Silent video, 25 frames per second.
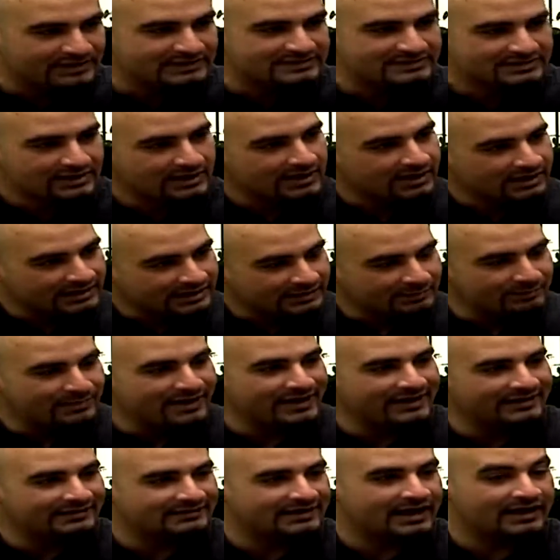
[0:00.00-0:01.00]
bills
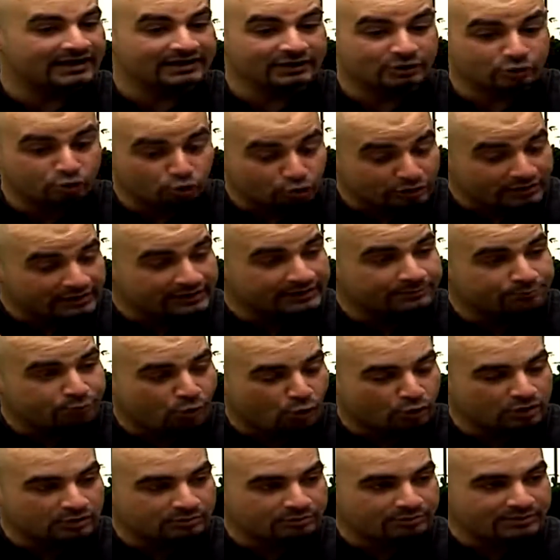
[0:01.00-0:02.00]
remained that, including
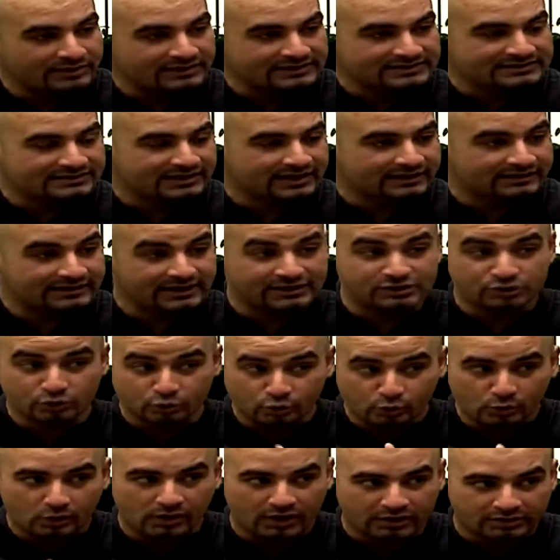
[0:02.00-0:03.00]
important bills like that
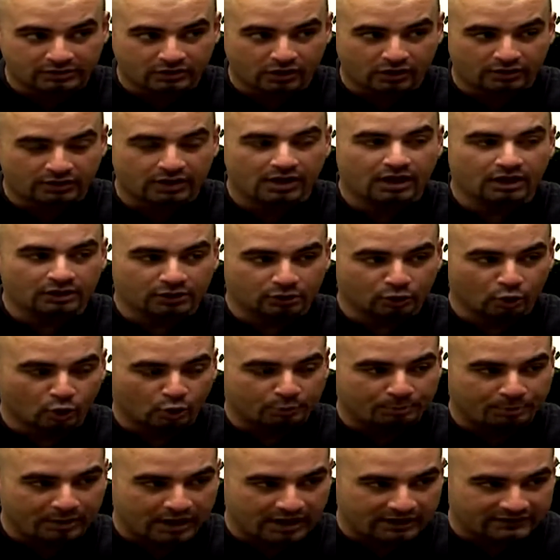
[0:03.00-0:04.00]
you worked on, the
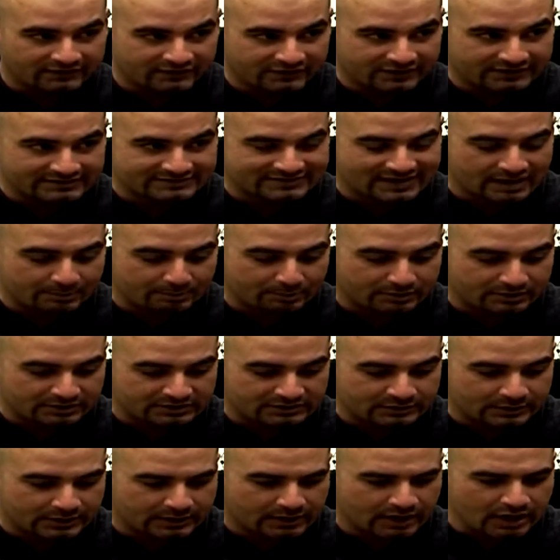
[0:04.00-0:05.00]
Lokpal, for
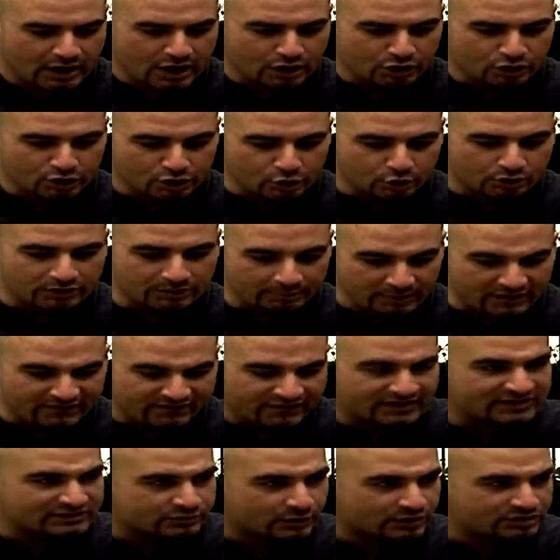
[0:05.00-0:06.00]
example, as well. Do you think,
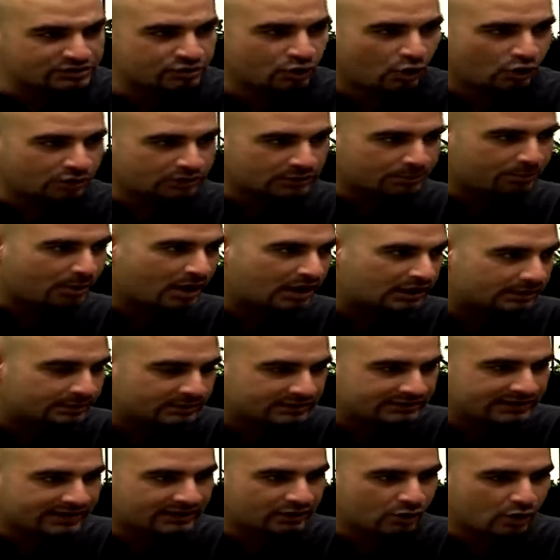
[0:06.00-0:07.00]
my first question on the
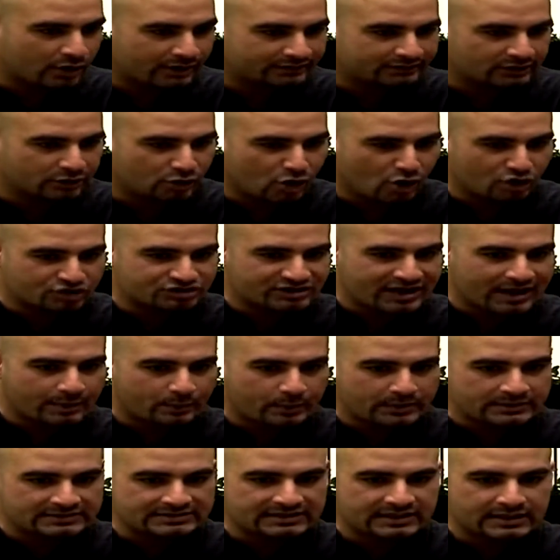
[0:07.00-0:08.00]
Parliament deadlock and the
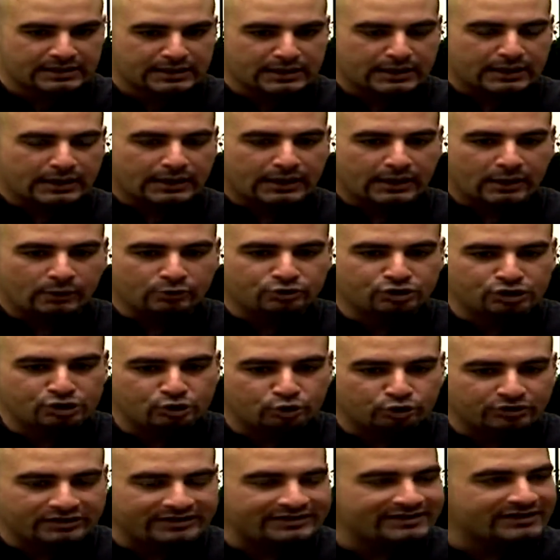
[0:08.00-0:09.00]
logjam is, do
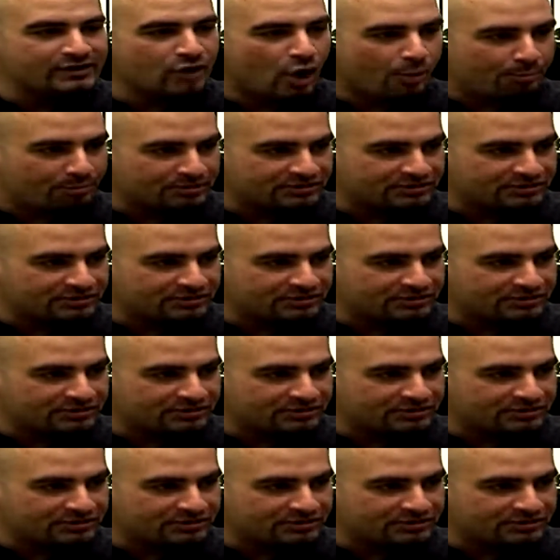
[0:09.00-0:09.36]
you think the